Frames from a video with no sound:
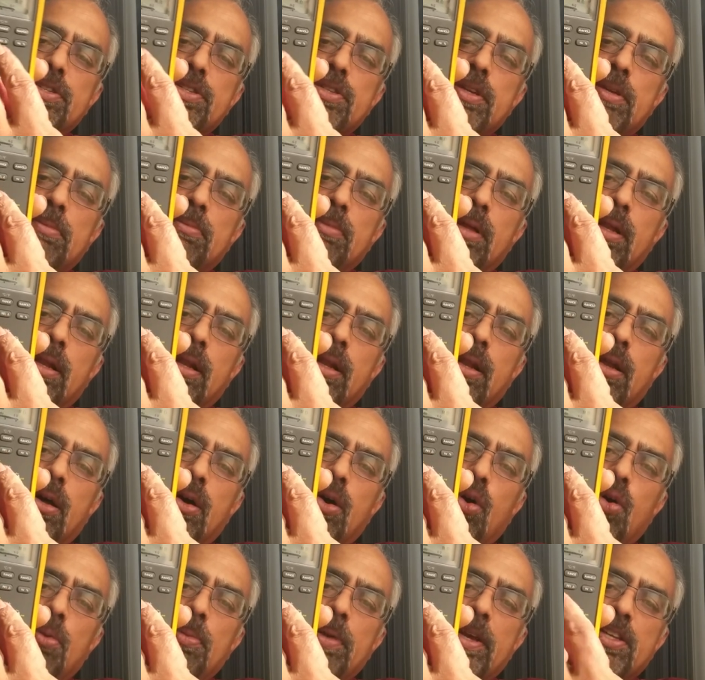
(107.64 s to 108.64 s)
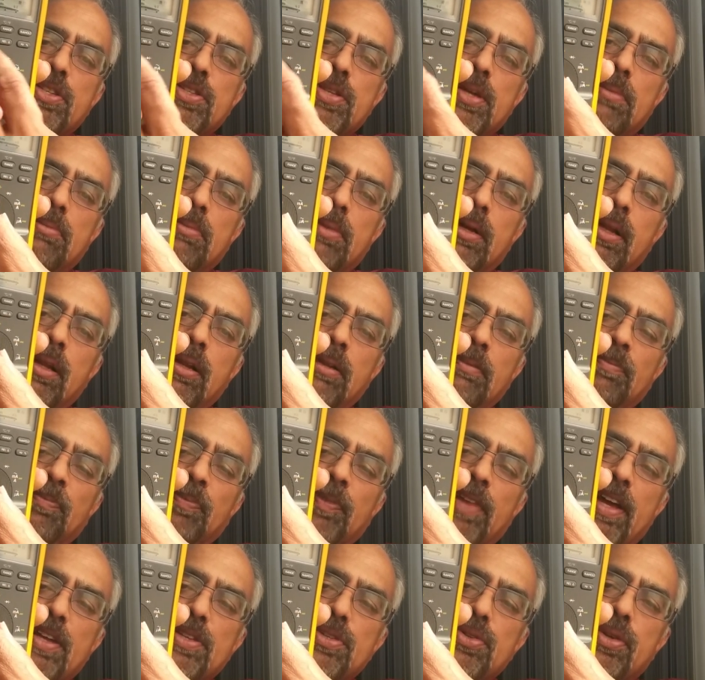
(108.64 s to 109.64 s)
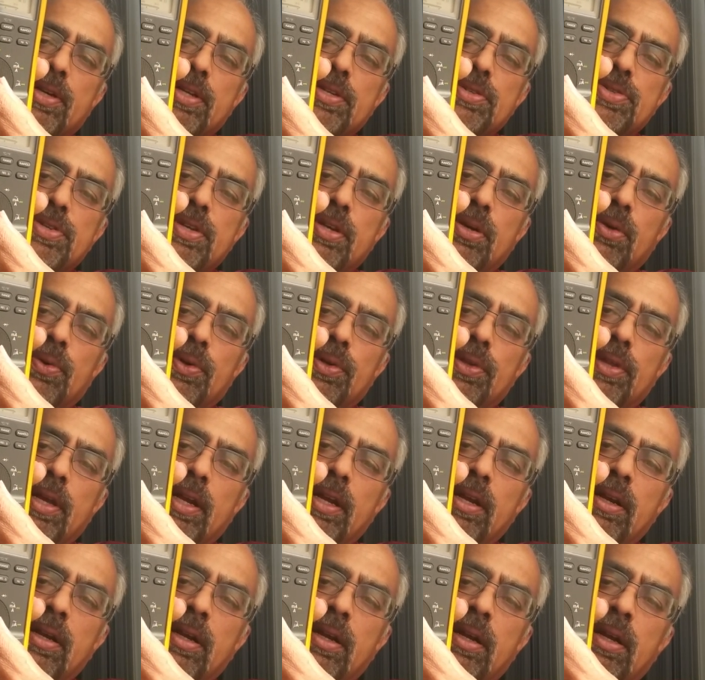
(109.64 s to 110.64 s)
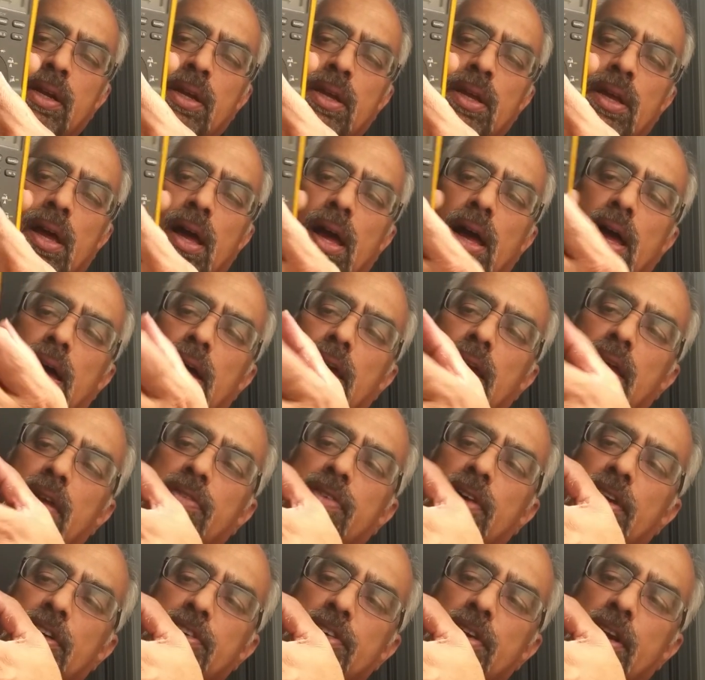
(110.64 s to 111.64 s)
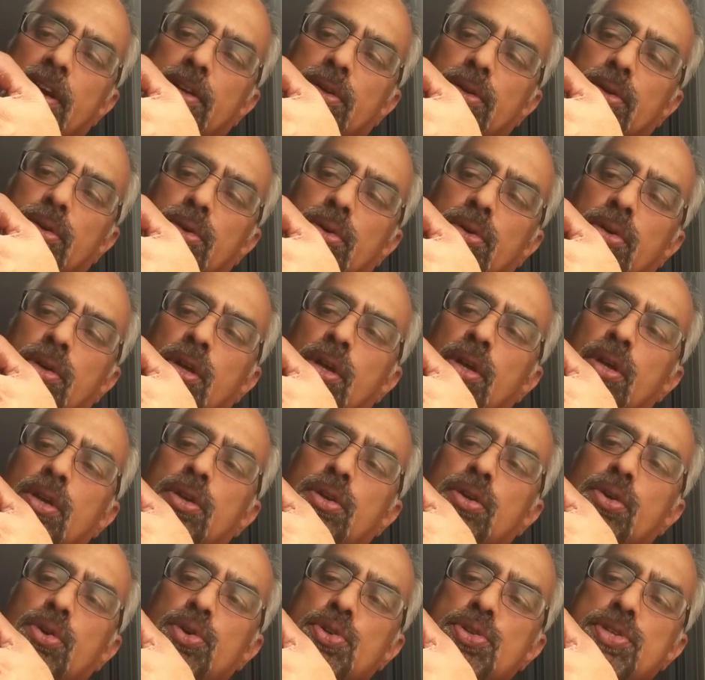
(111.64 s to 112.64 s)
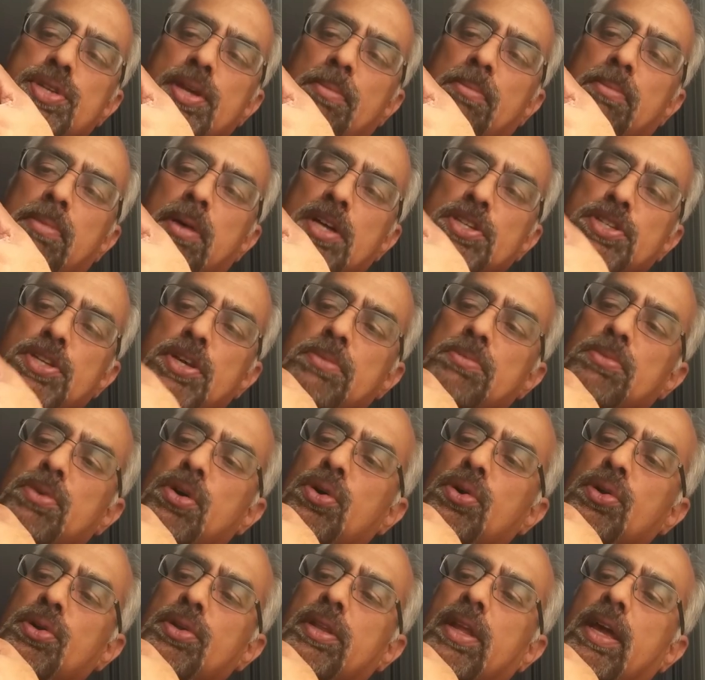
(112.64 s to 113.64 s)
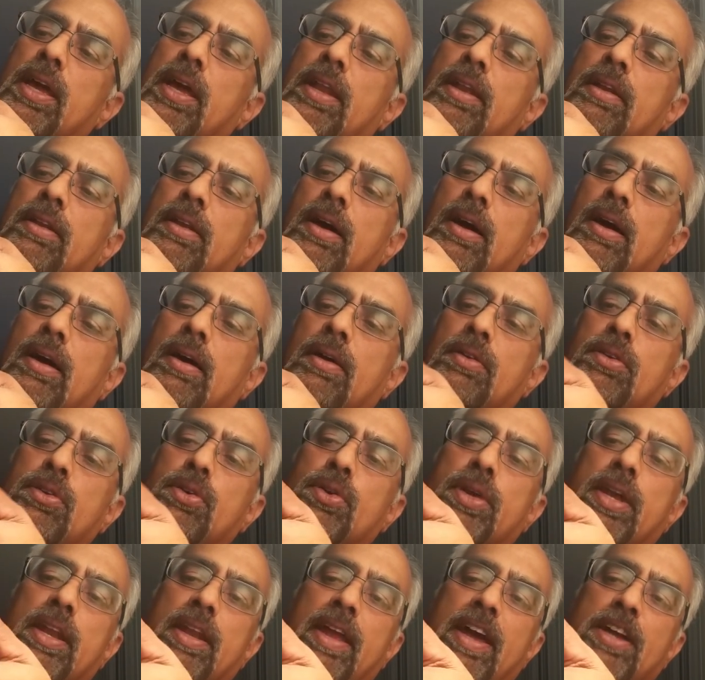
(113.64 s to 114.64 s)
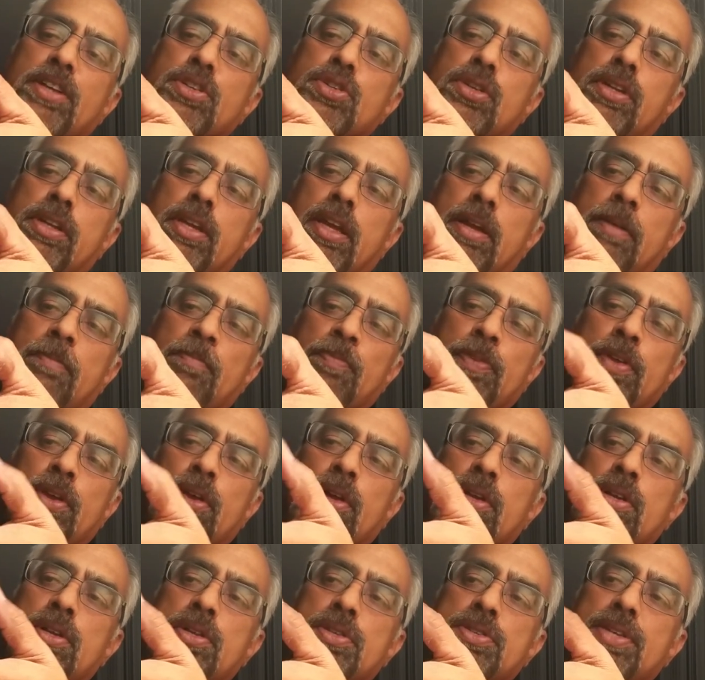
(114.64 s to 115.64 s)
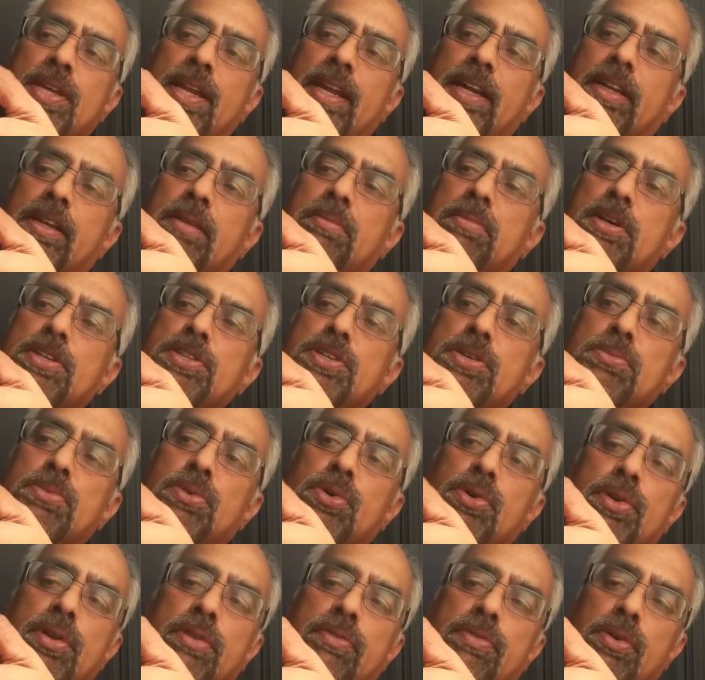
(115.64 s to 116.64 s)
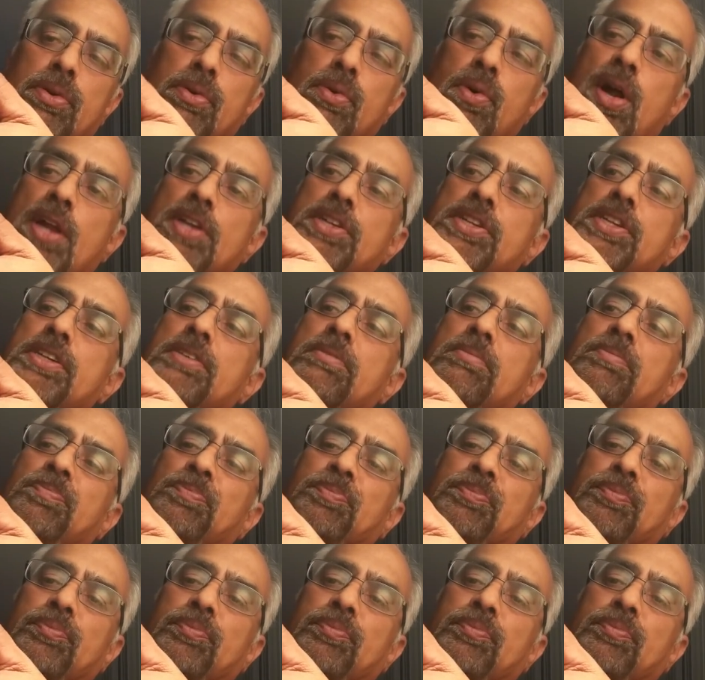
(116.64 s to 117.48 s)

symbol, ohmic symbol, as you can see over there. If I try to use a buzzer mode, then you can actually select a buzzer mode if you want it.